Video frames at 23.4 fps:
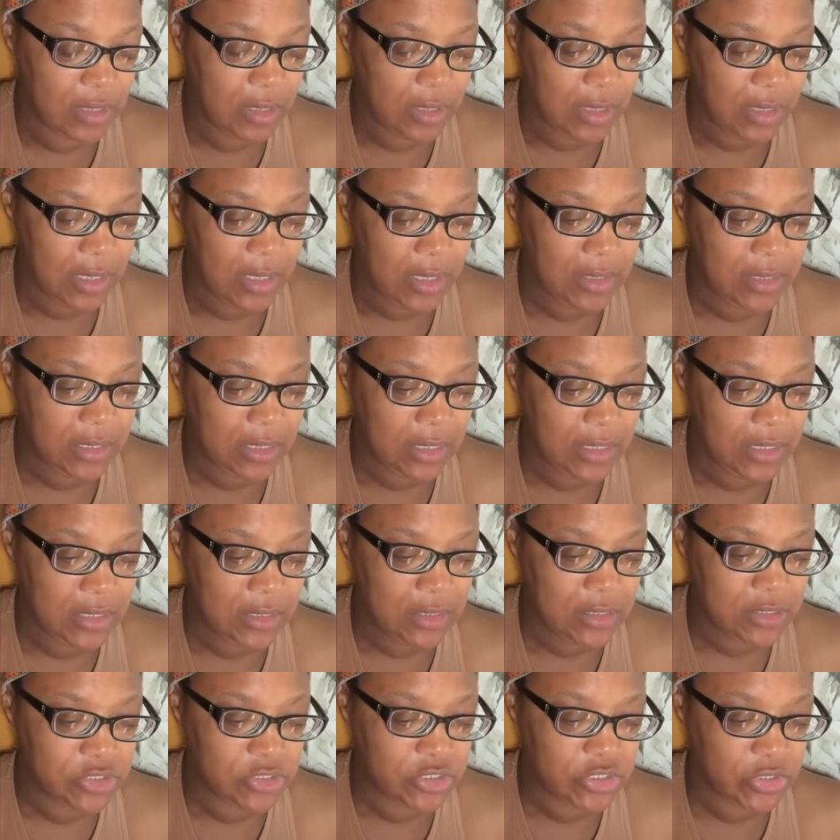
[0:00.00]
and in
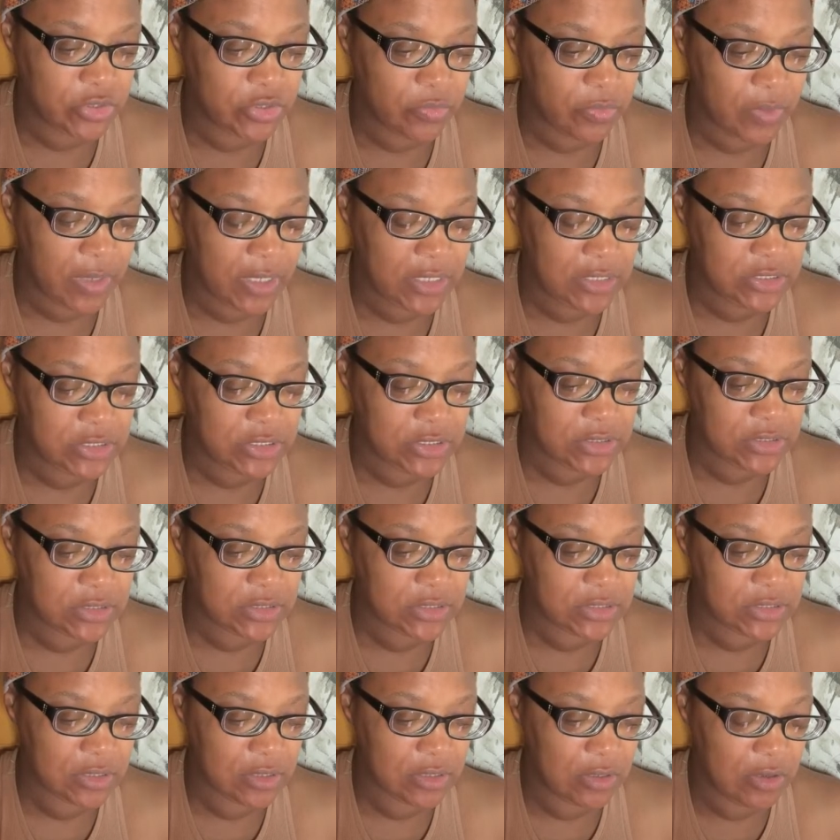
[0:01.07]
the generations